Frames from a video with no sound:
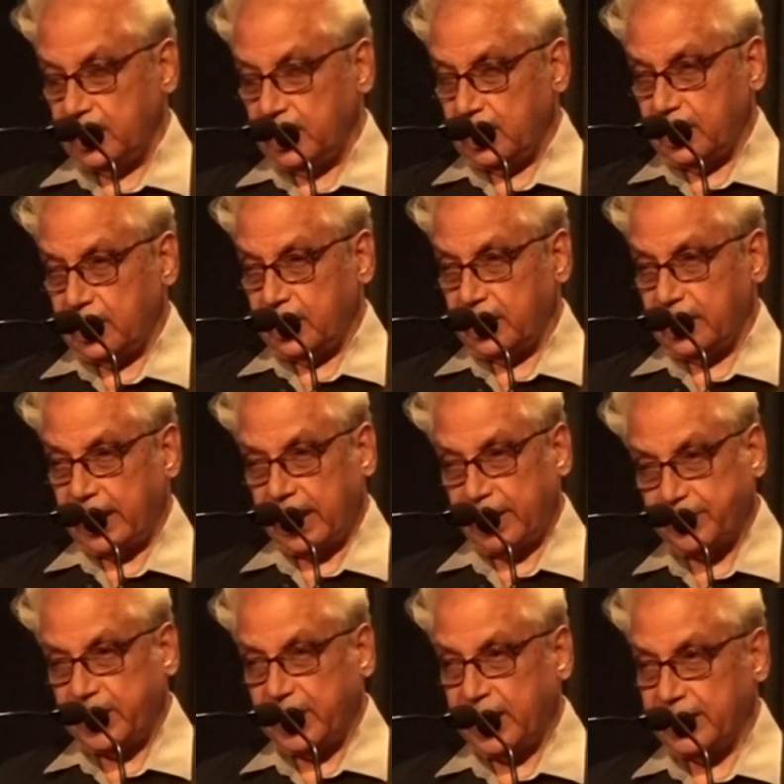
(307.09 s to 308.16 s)
uh,
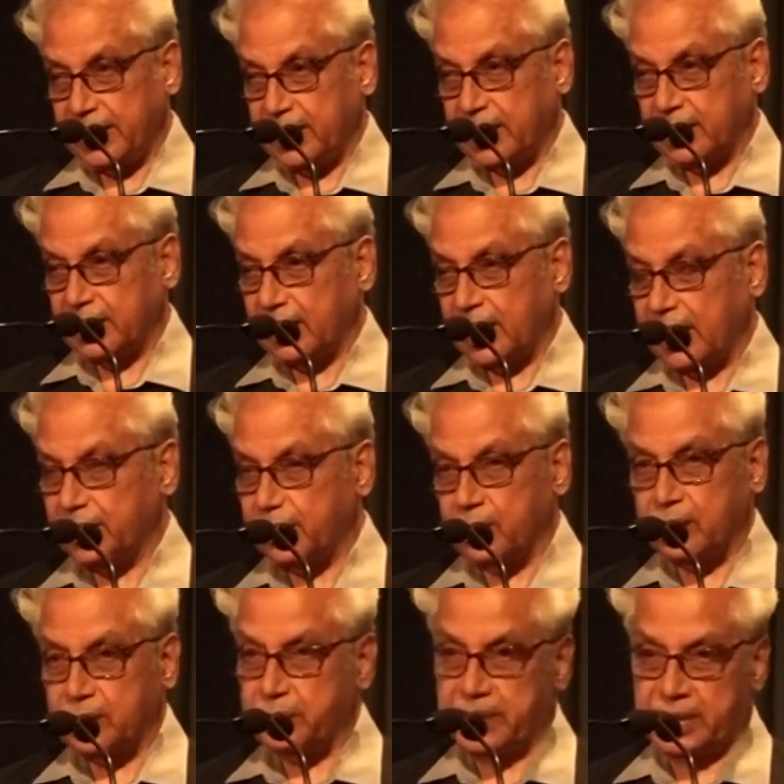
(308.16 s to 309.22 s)
have the idea that I do
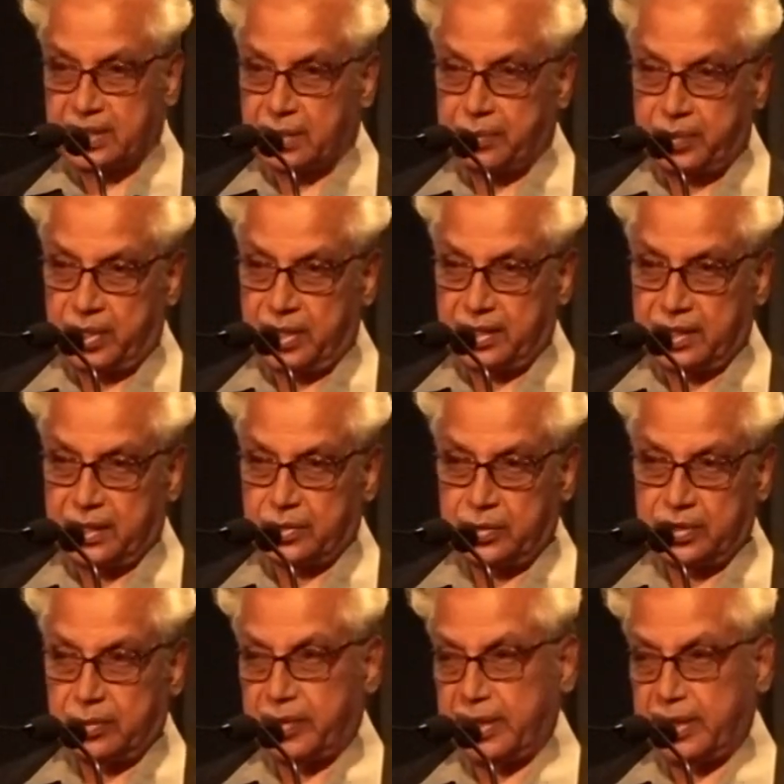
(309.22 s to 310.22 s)
not mix up politics with